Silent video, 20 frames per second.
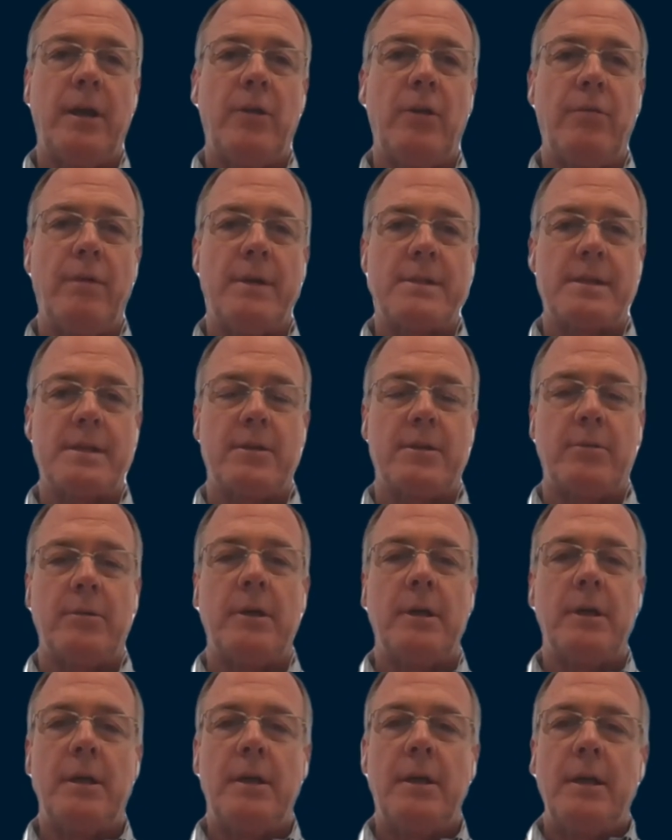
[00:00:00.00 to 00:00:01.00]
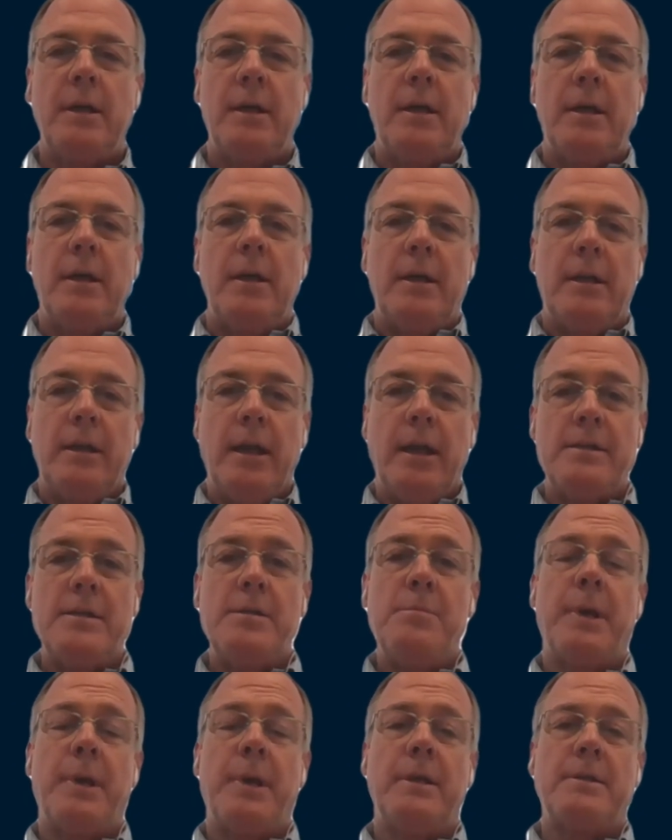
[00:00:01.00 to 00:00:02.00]
personal protection equipment,
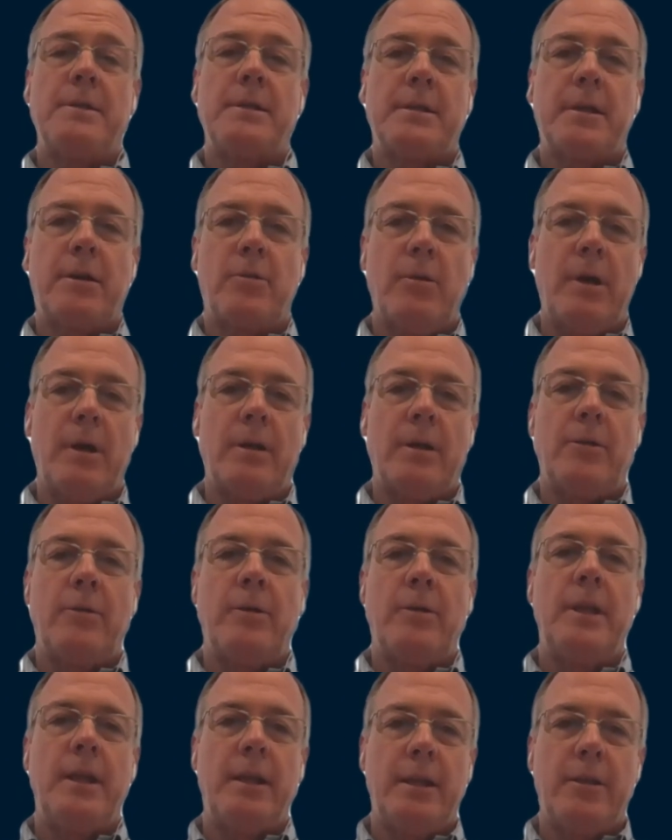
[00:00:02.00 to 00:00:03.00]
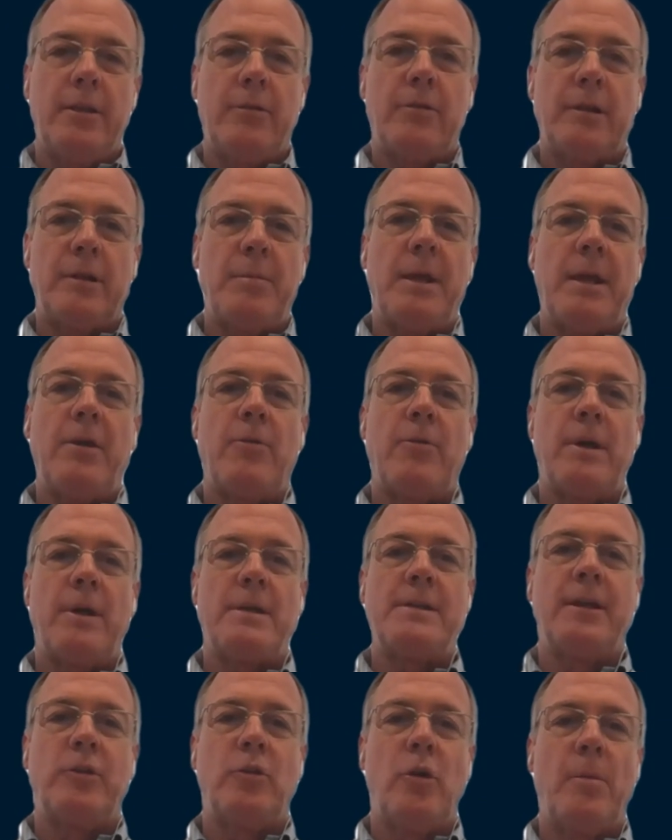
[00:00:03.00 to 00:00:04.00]
and so on. And even for
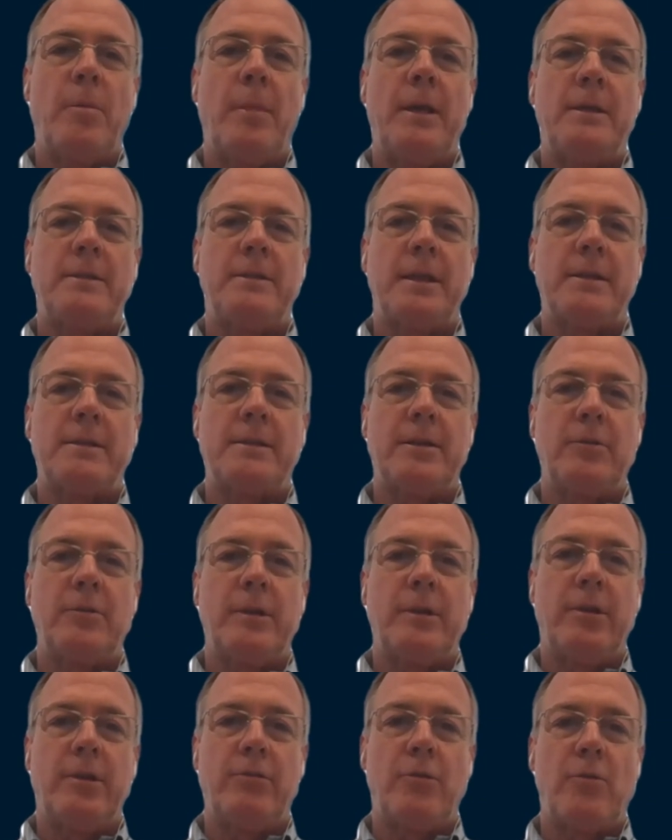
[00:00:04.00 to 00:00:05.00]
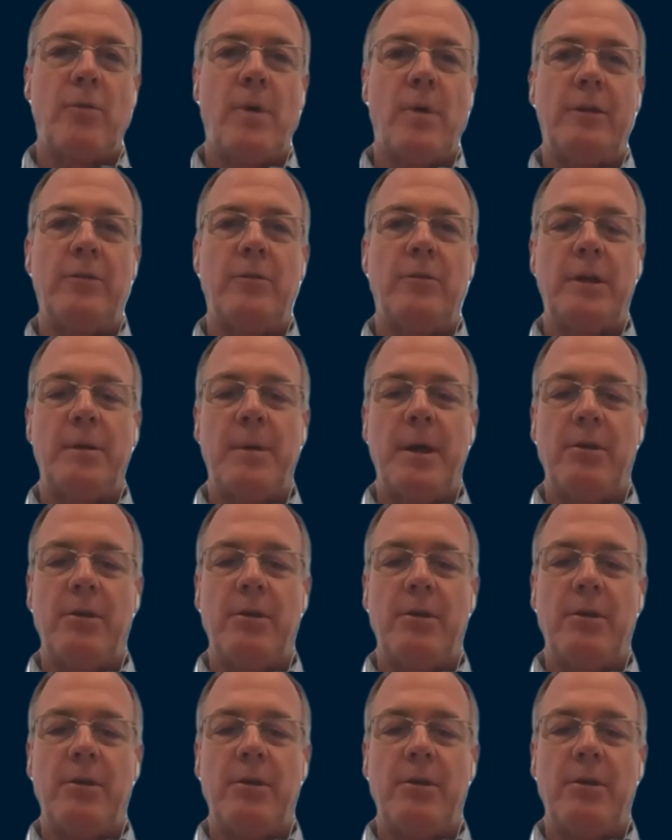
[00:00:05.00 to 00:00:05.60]
companies, we're helping them out in renewal.